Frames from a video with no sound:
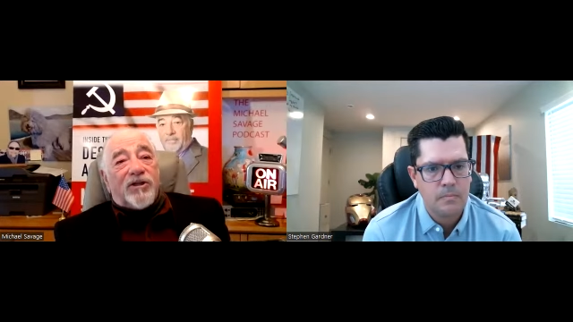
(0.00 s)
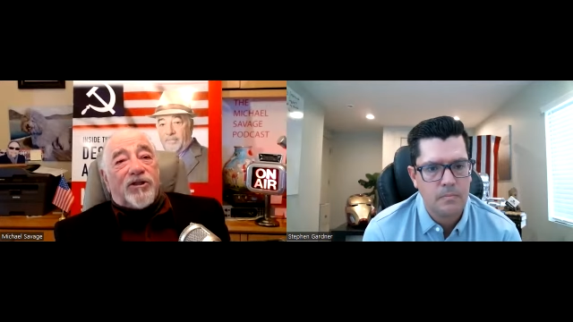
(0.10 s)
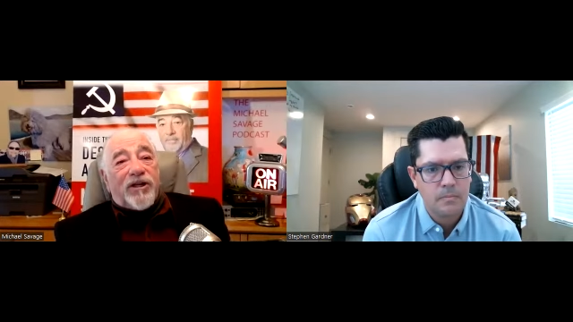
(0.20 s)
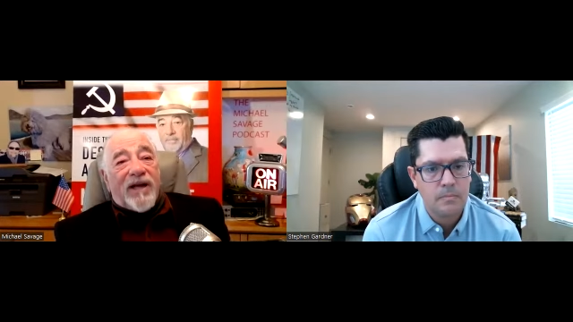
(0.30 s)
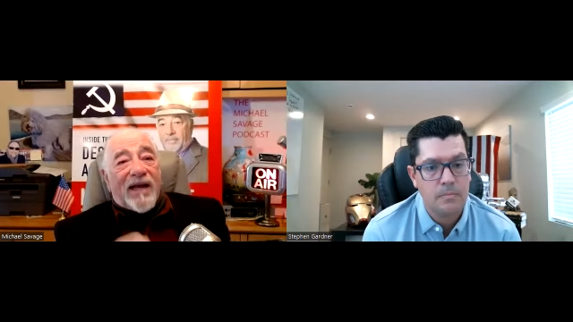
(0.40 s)

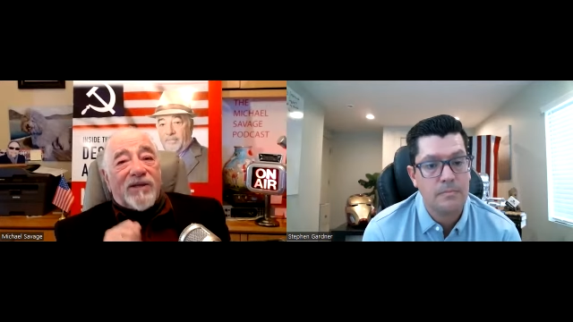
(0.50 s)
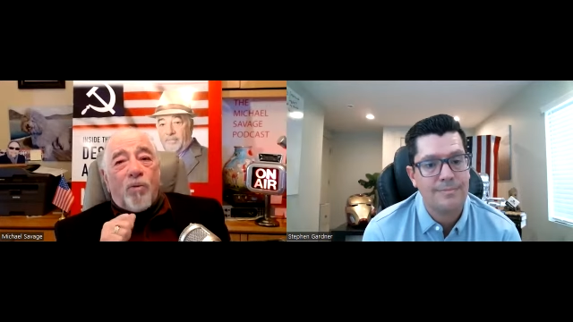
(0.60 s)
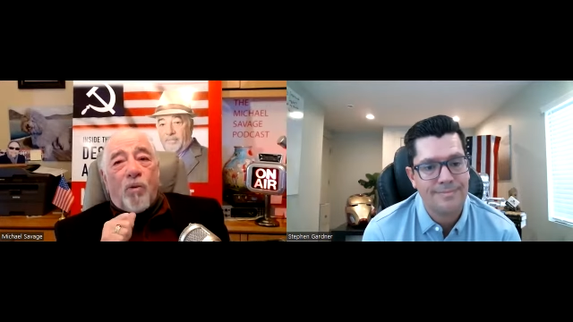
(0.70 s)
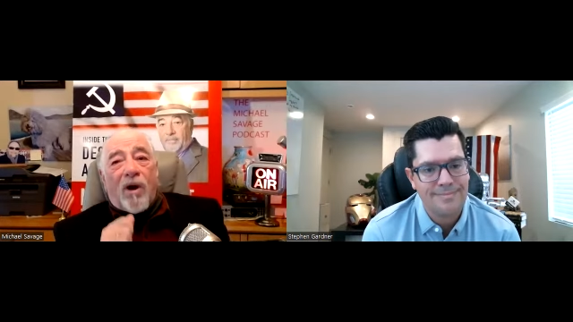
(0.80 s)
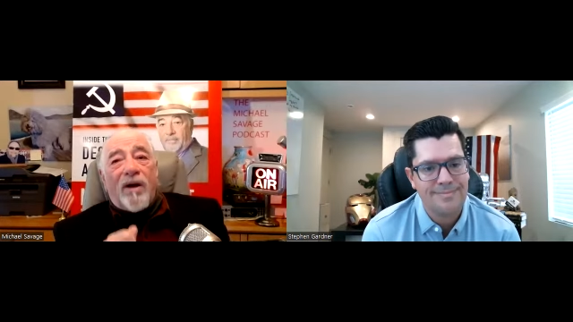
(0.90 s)
Speaker 1: She
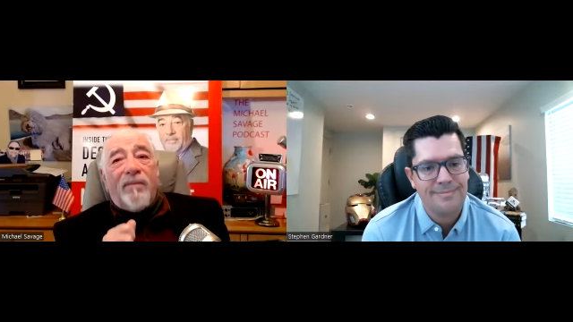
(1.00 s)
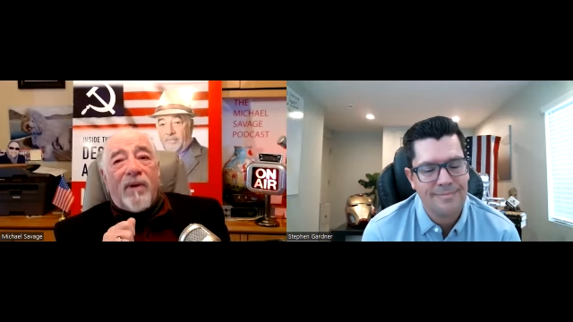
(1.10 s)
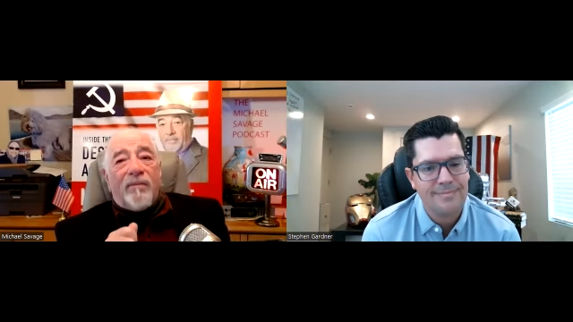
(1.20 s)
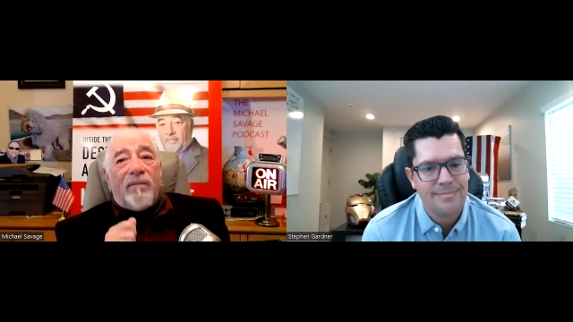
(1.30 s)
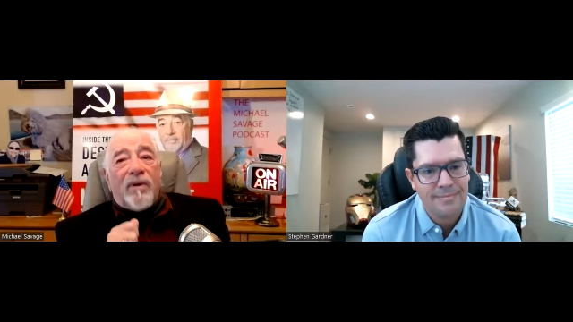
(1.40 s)
has
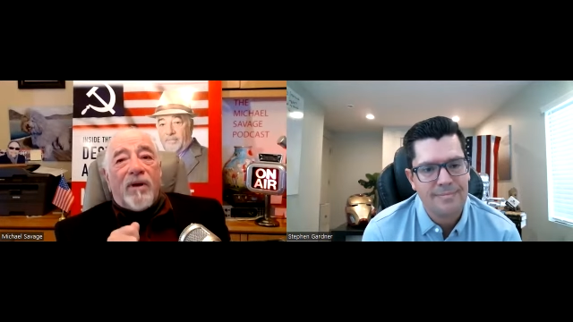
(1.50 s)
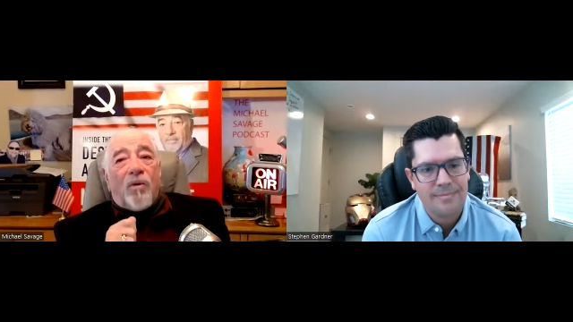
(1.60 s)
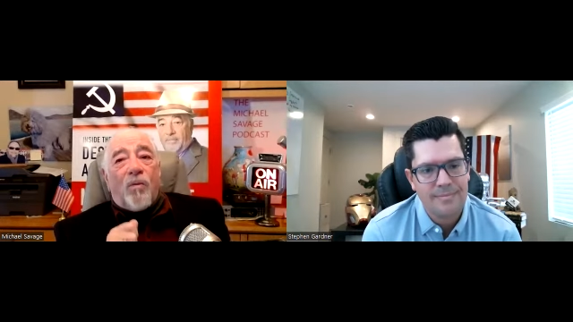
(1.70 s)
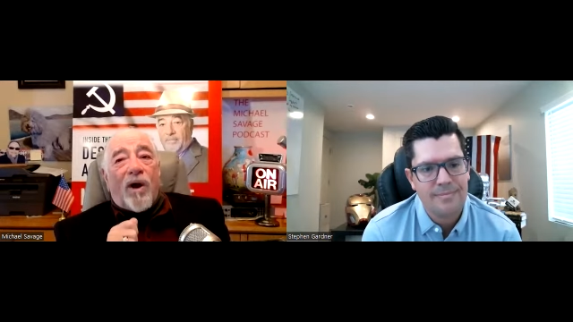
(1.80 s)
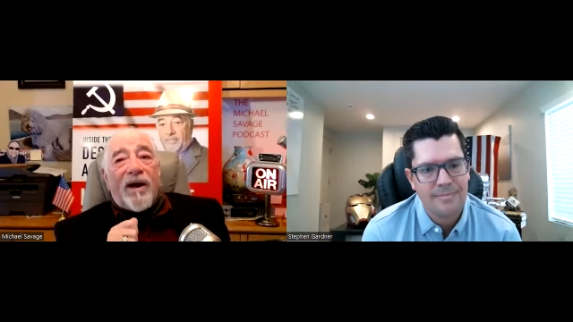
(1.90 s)
one
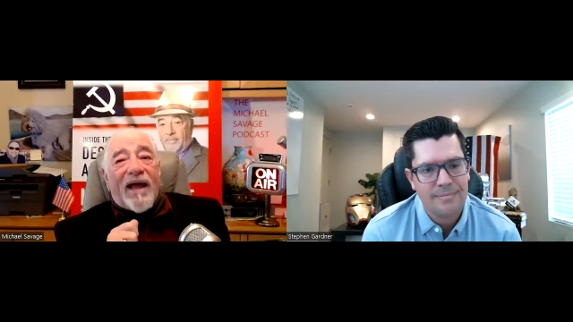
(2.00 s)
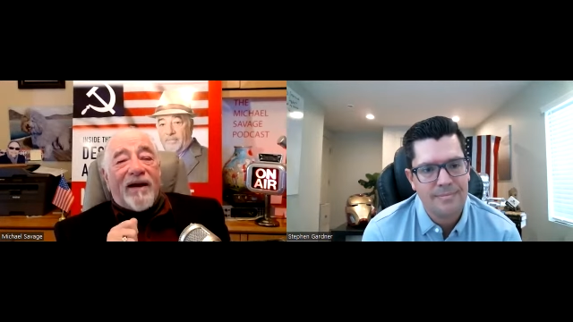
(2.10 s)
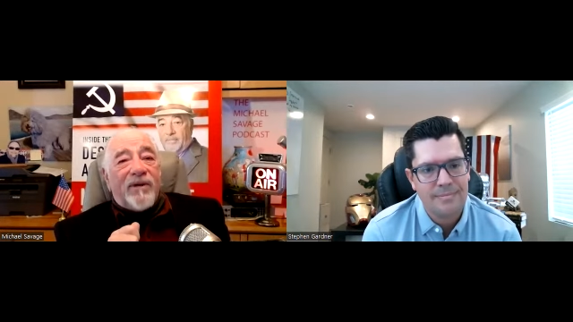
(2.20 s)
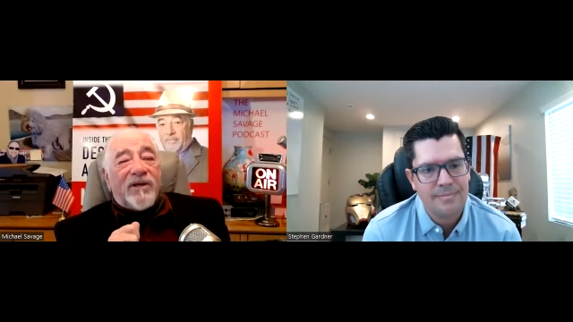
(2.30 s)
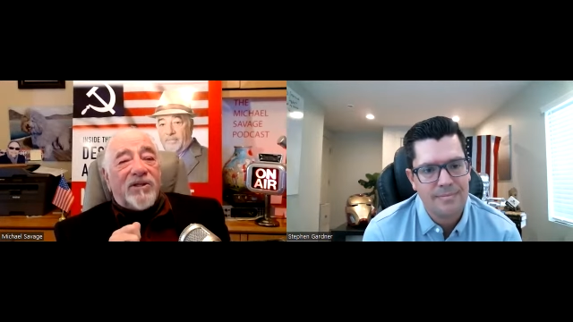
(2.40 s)
one
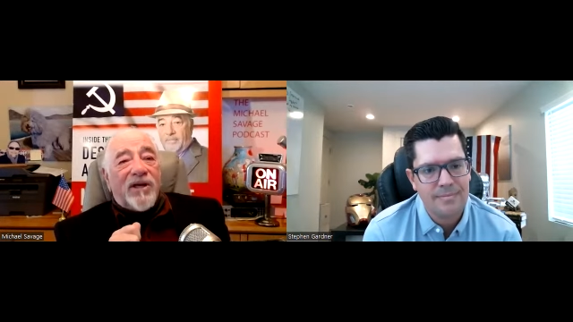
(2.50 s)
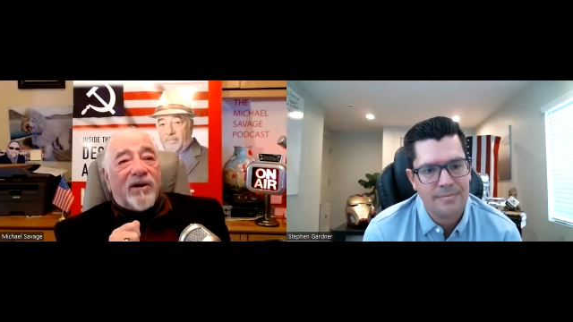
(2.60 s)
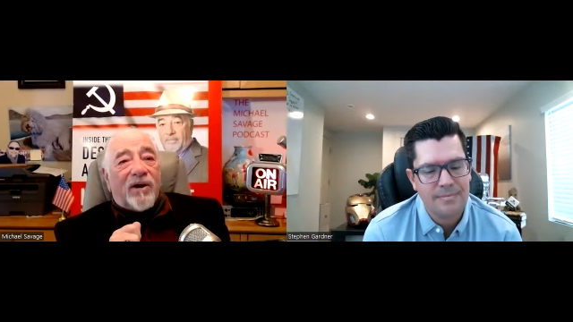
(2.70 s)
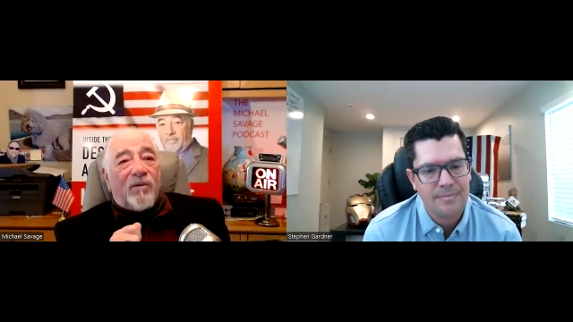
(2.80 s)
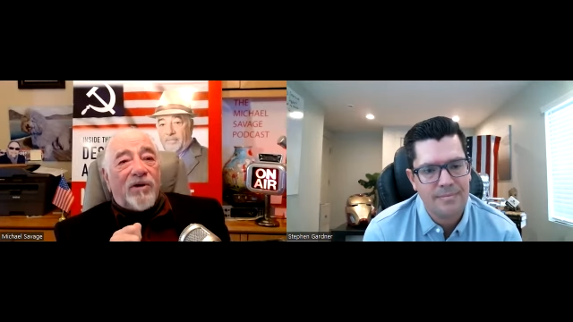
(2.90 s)
animus
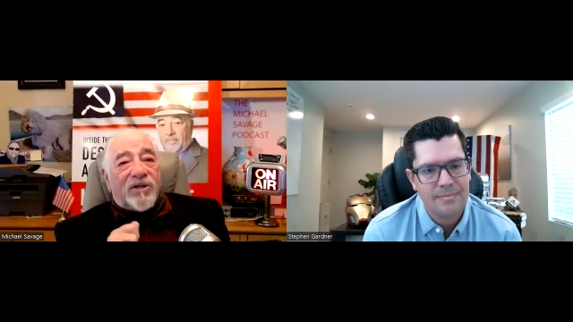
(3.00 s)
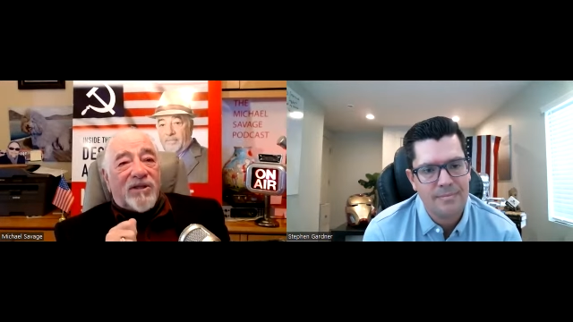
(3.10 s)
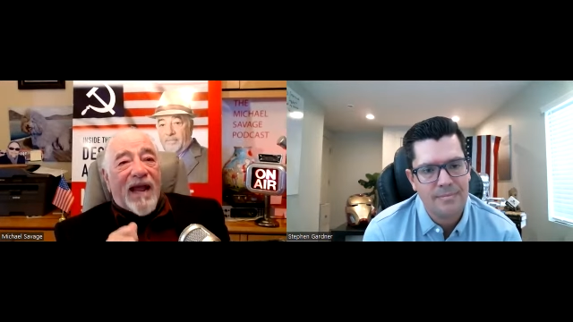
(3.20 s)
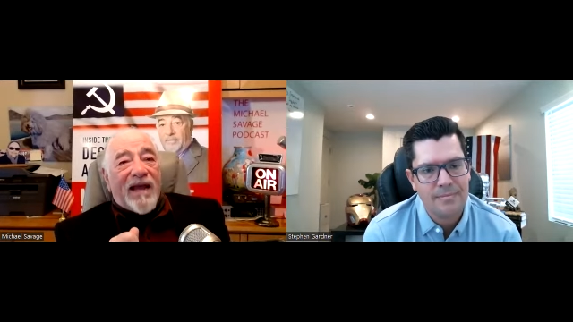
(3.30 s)
in her, which is to